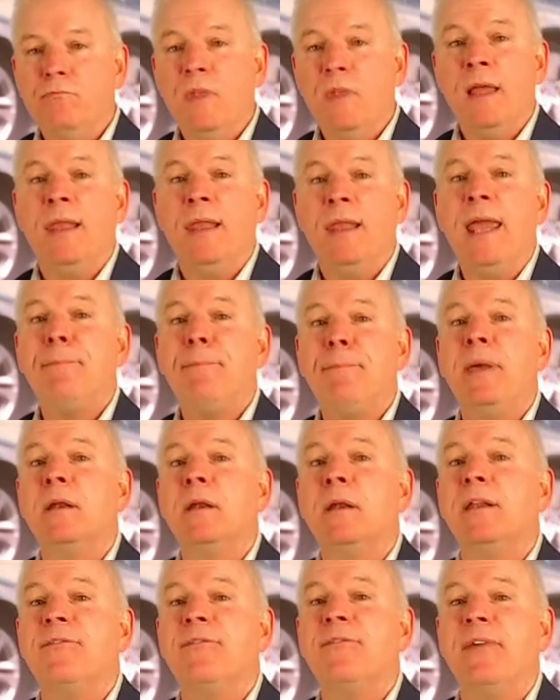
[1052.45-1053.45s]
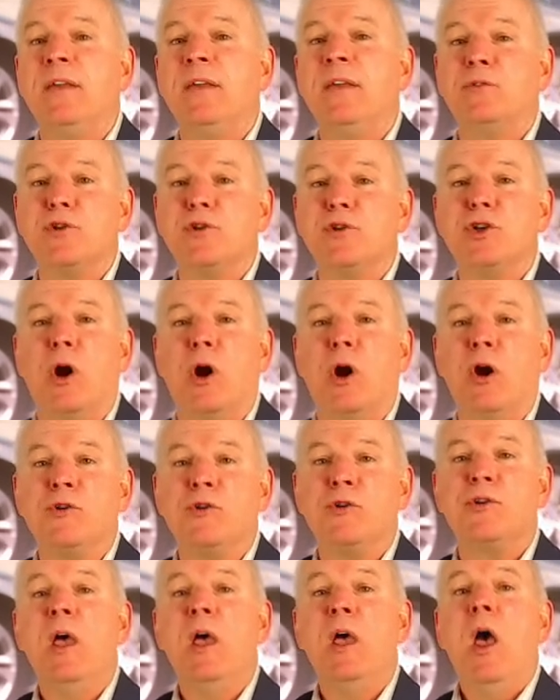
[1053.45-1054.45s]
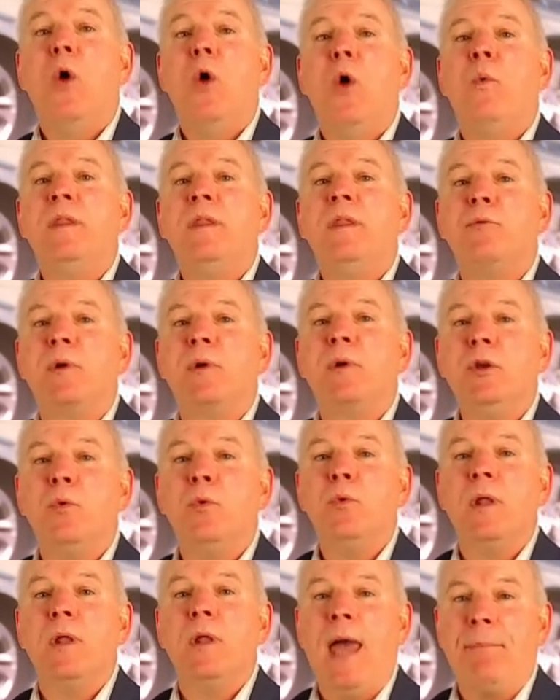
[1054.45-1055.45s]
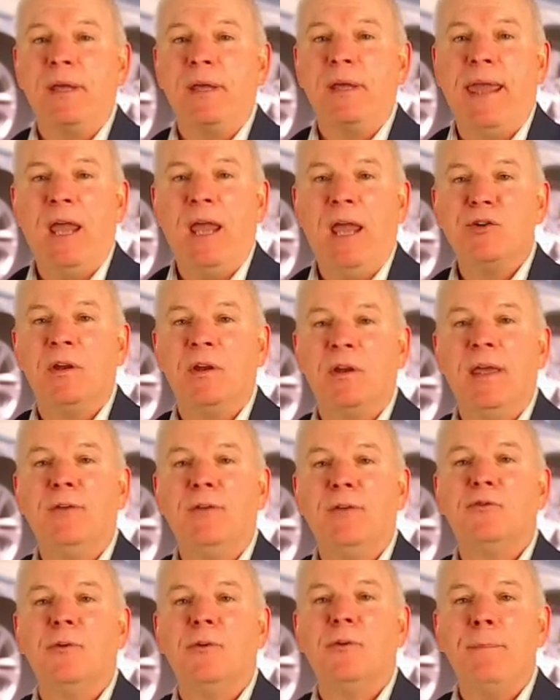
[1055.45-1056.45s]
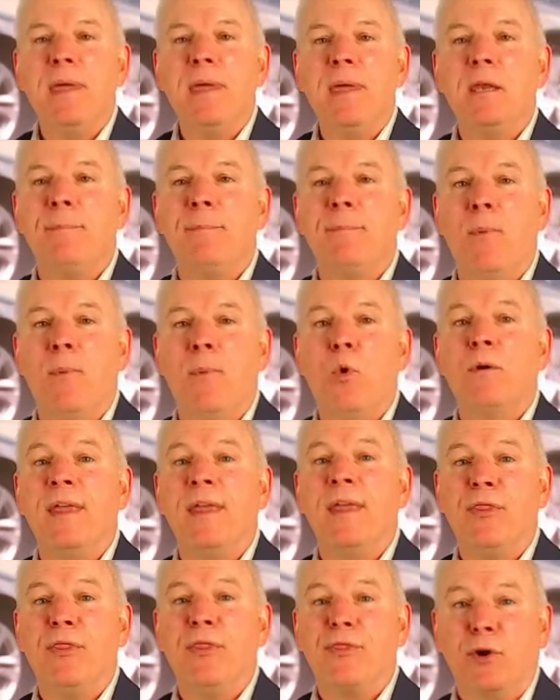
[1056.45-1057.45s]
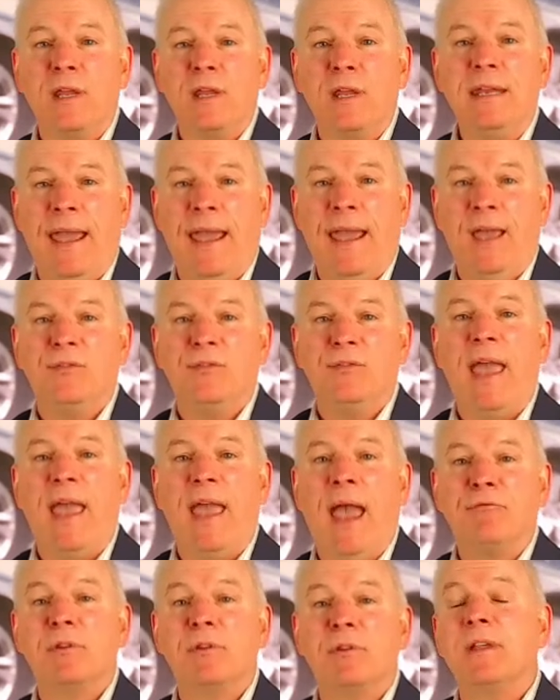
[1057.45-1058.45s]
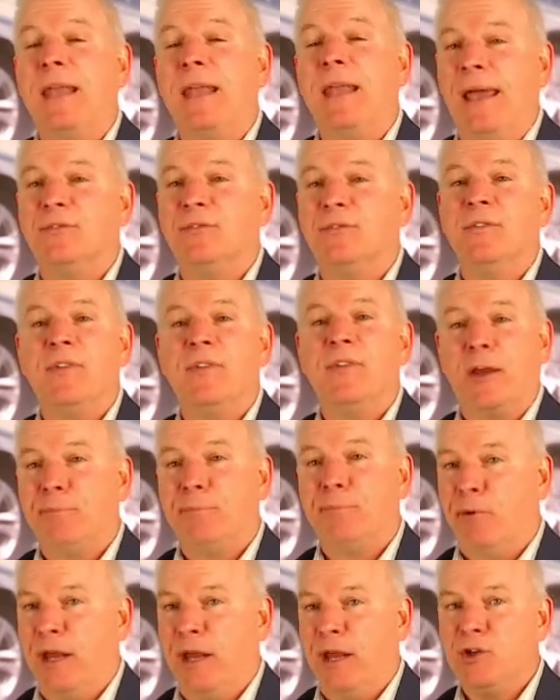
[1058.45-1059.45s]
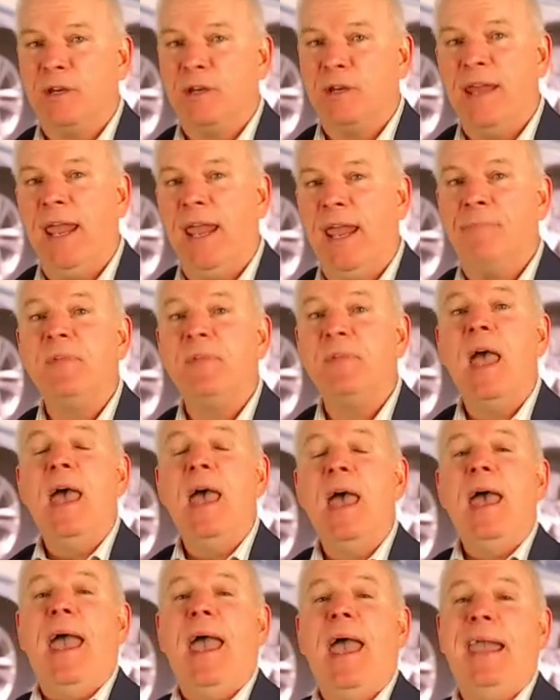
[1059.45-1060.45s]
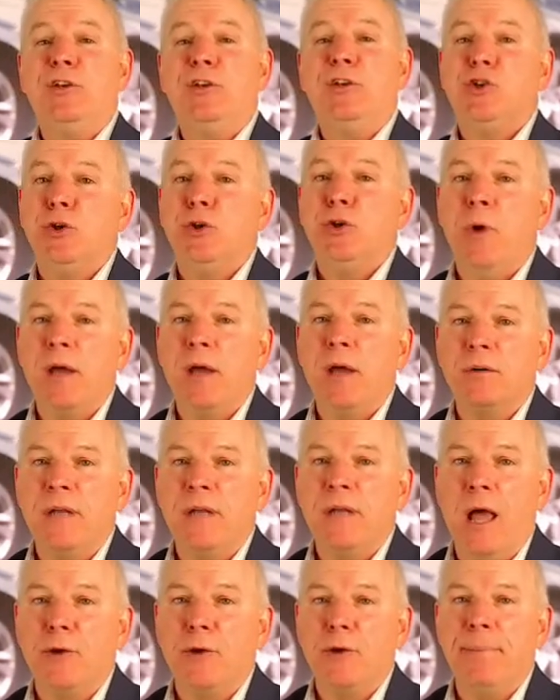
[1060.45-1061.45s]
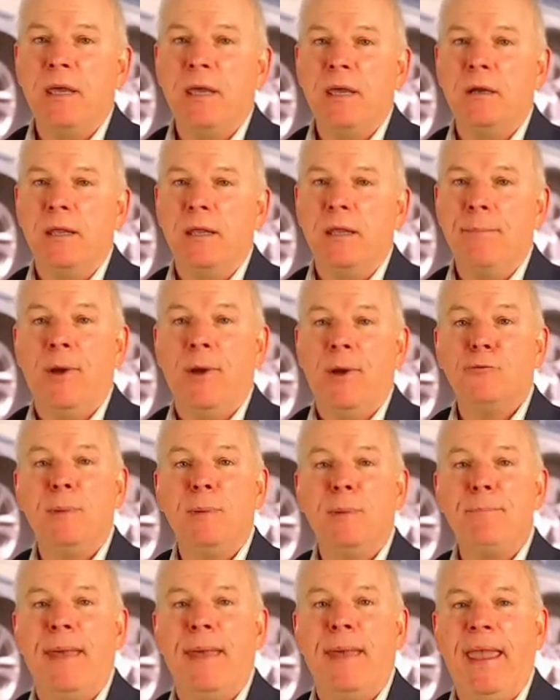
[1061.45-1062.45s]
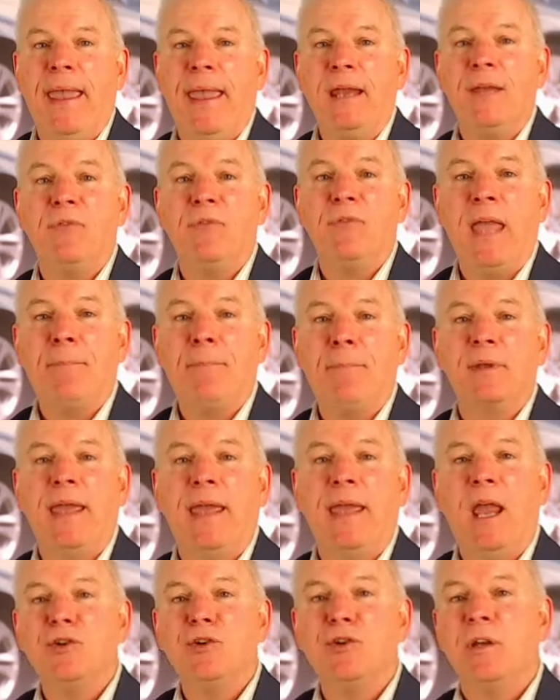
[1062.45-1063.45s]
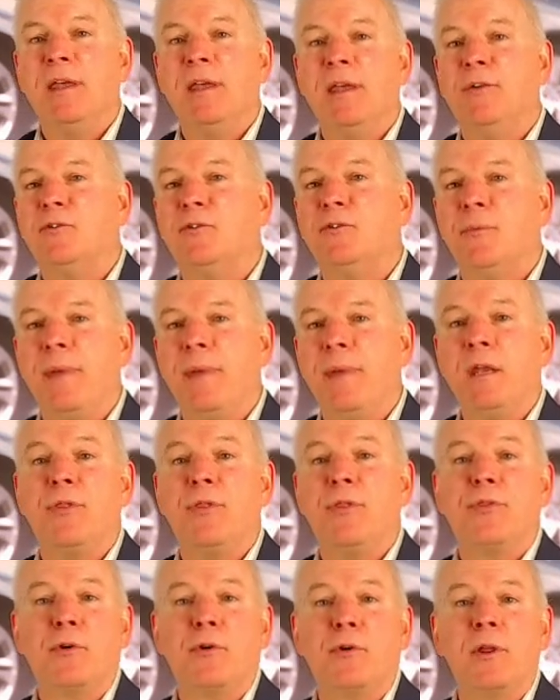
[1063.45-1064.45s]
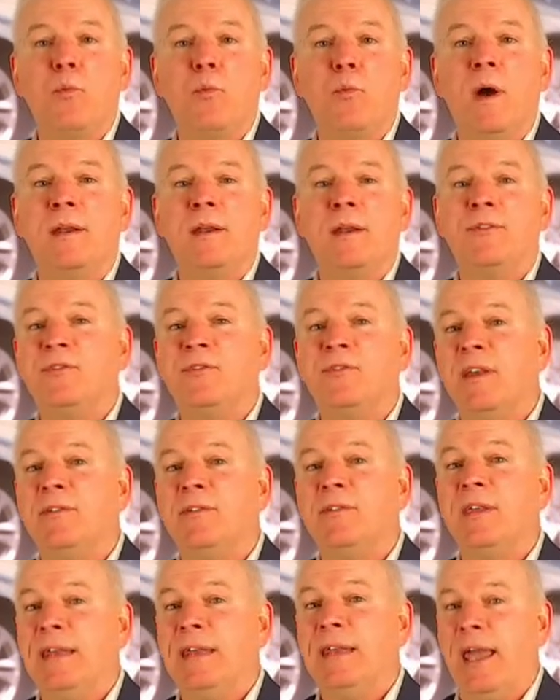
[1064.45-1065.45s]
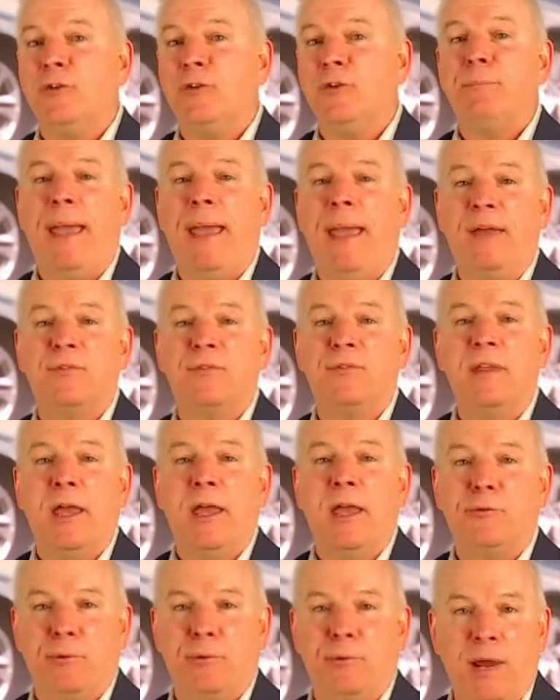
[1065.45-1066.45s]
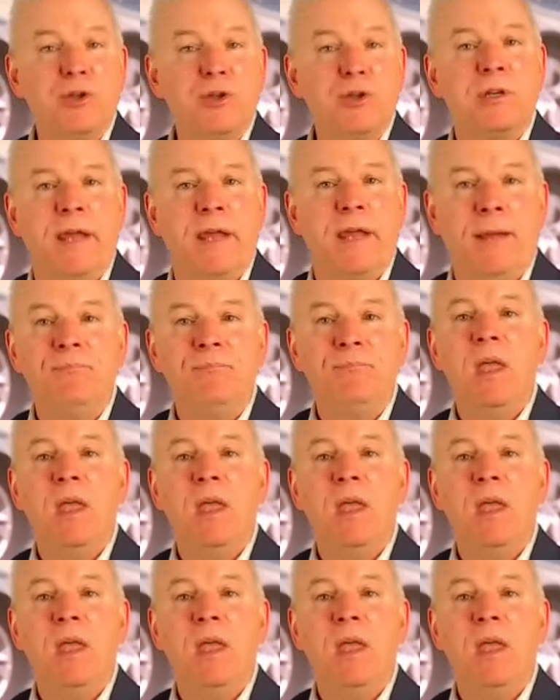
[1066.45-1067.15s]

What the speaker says: Late penalty fees are charged when the renewal application is submitted more than 30 days after the license expiration date. A $200 penalty must be paid if the application is submitted 31 to 60 days past the expiration date.